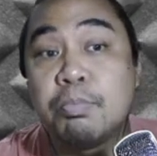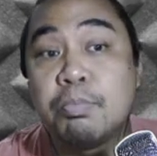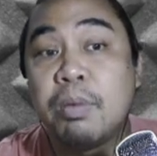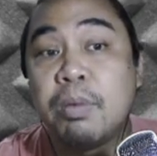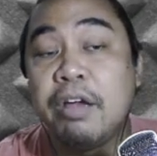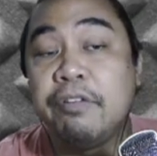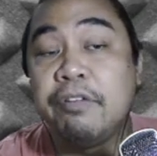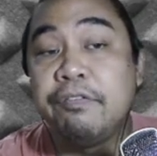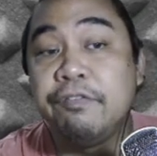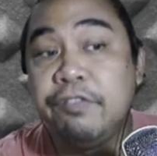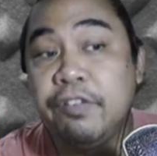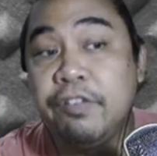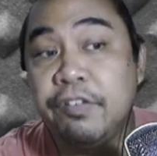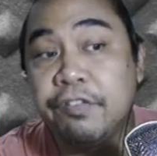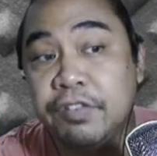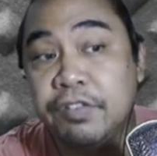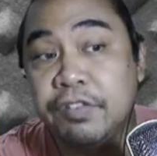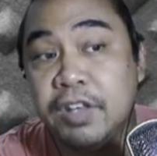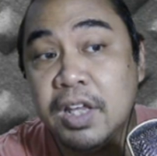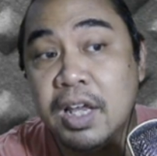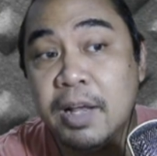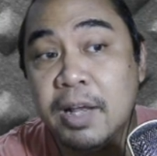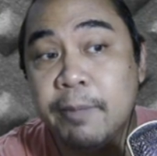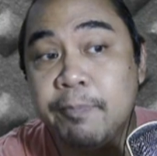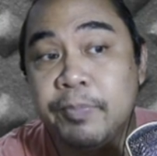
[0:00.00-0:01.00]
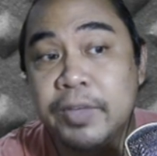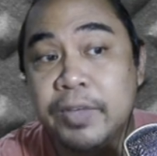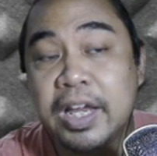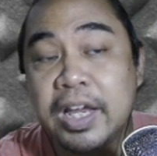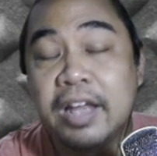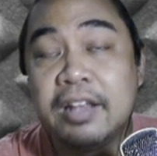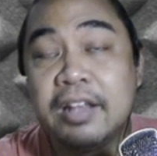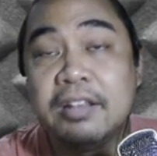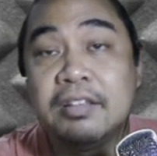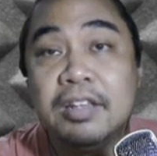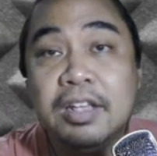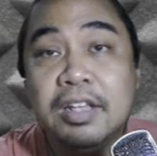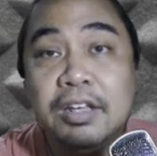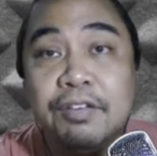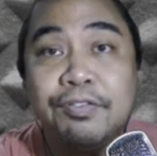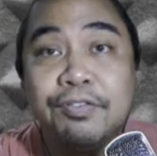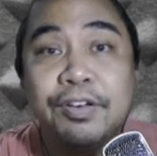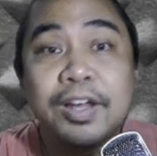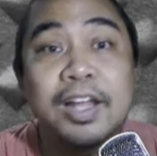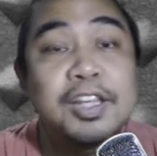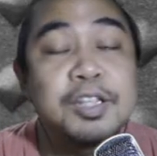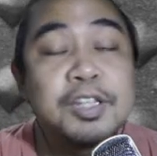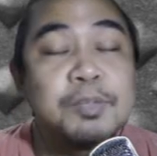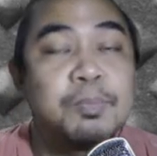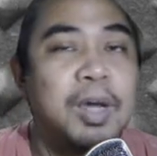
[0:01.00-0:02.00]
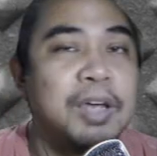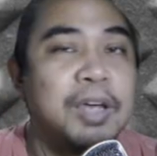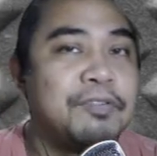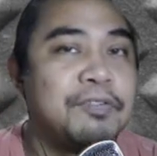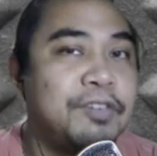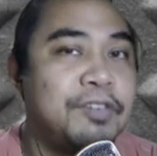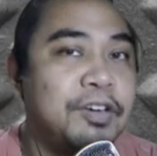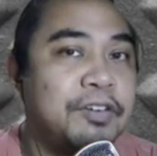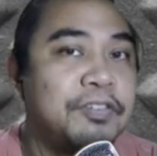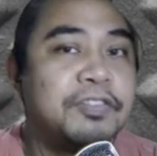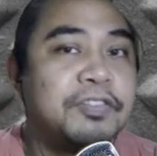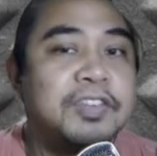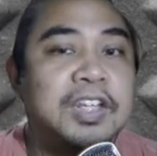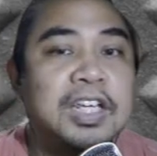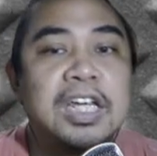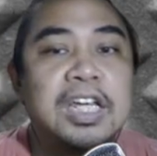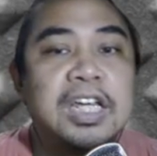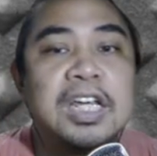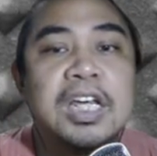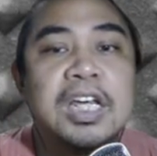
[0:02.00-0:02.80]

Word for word: by 50 and defense by 50